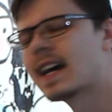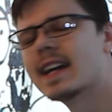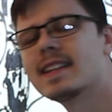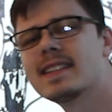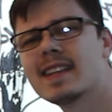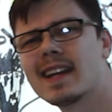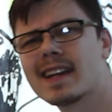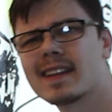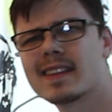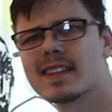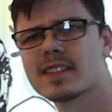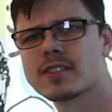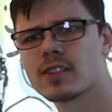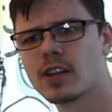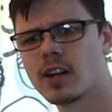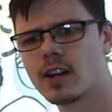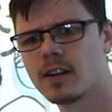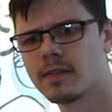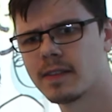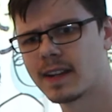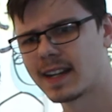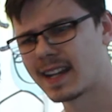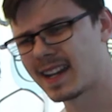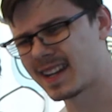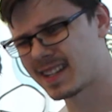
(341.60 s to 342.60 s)
I take this
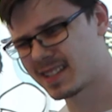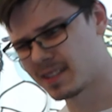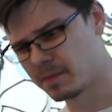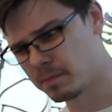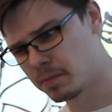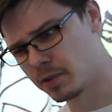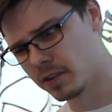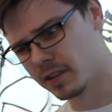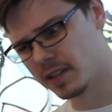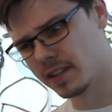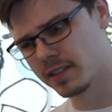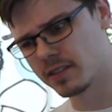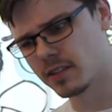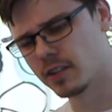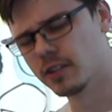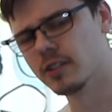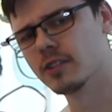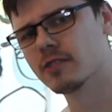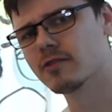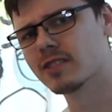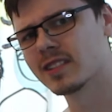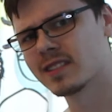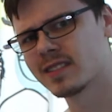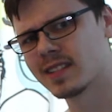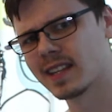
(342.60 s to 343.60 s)
off and I actually put this
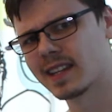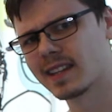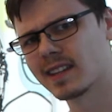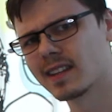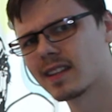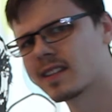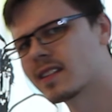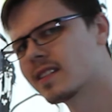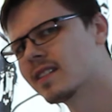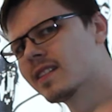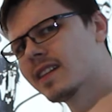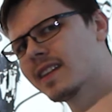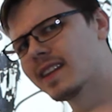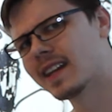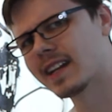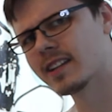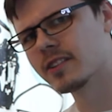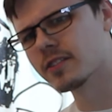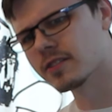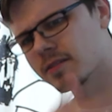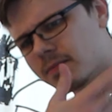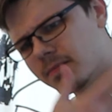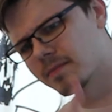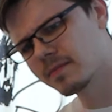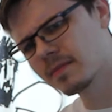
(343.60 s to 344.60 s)
under a sink and I
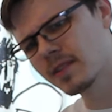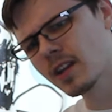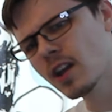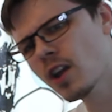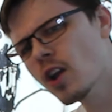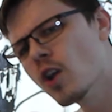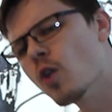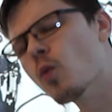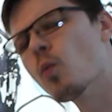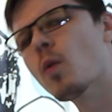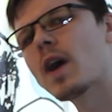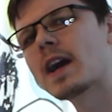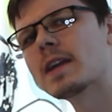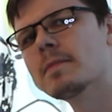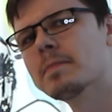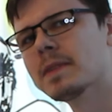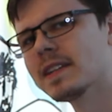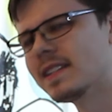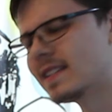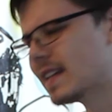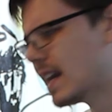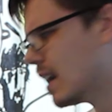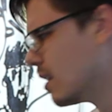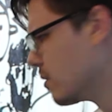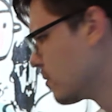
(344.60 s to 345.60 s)
just wipe
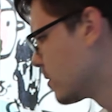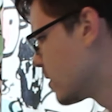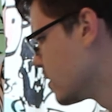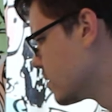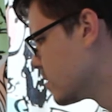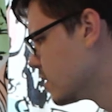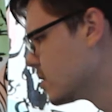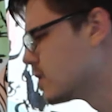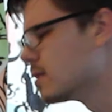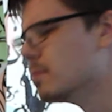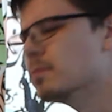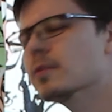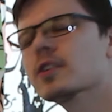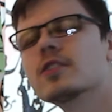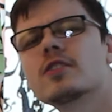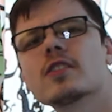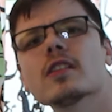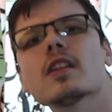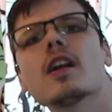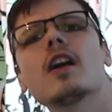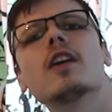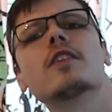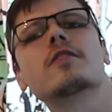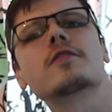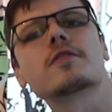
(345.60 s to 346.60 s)
it down because it's a much
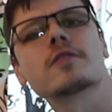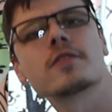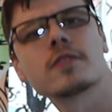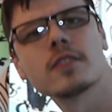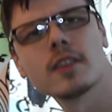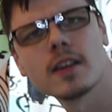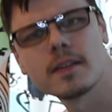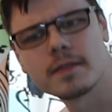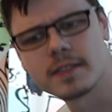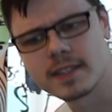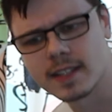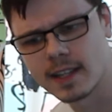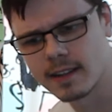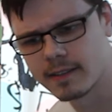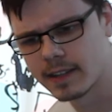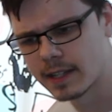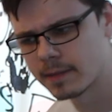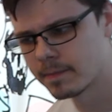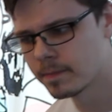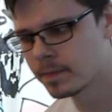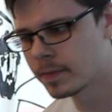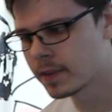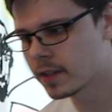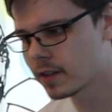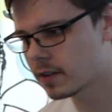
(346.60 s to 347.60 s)
larger surface area.
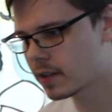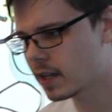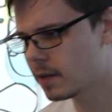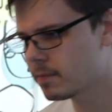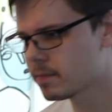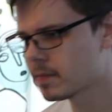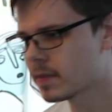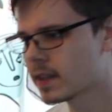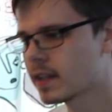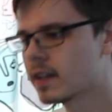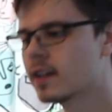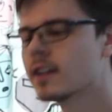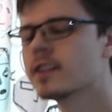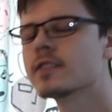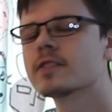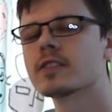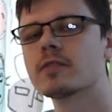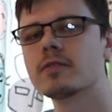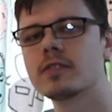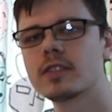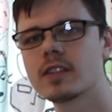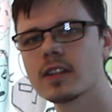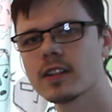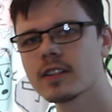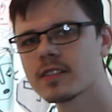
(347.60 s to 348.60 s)
Okay, so
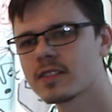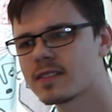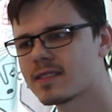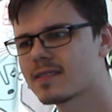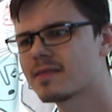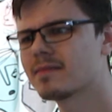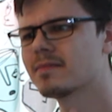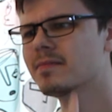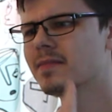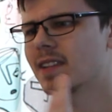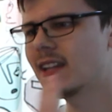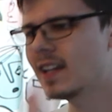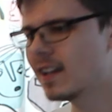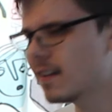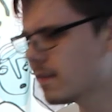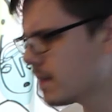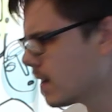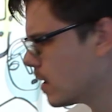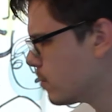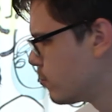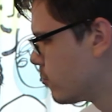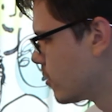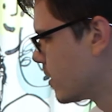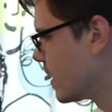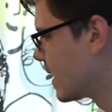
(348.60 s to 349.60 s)
dust, if
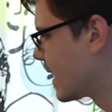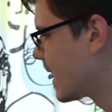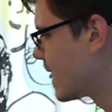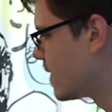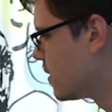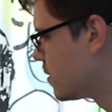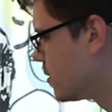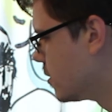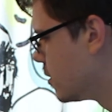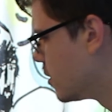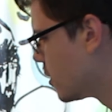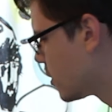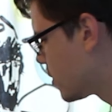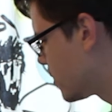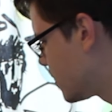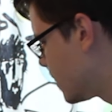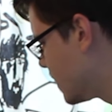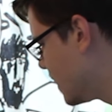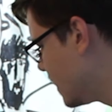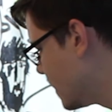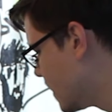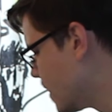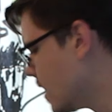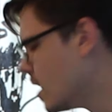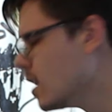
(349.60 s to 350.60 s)
our printer gets
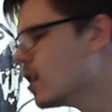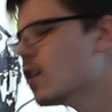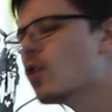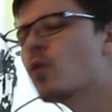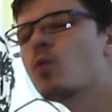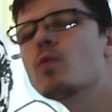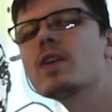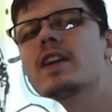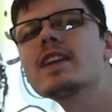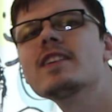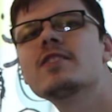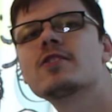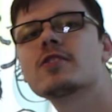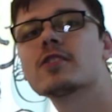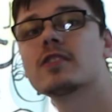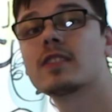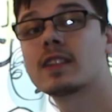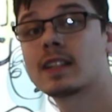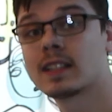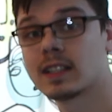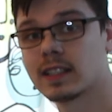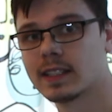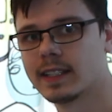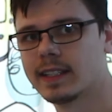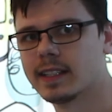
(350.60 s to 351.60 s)
dusty, we should
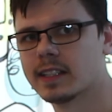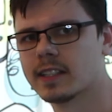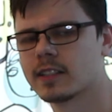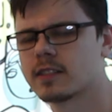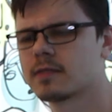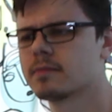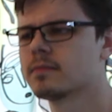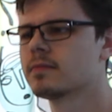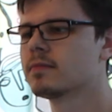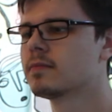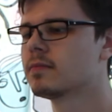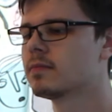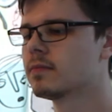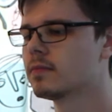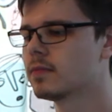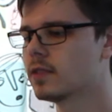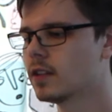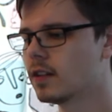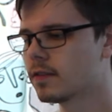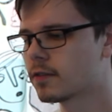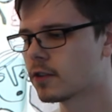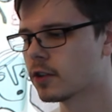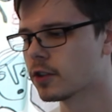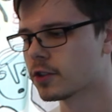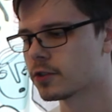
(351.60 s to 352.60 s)
clean it.
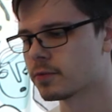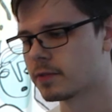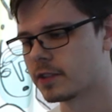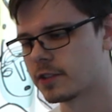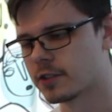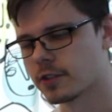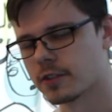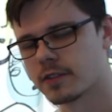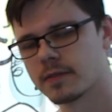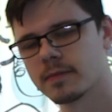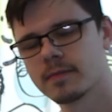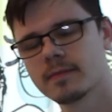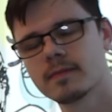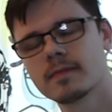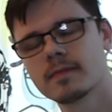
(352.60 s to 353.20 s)
Of course we should.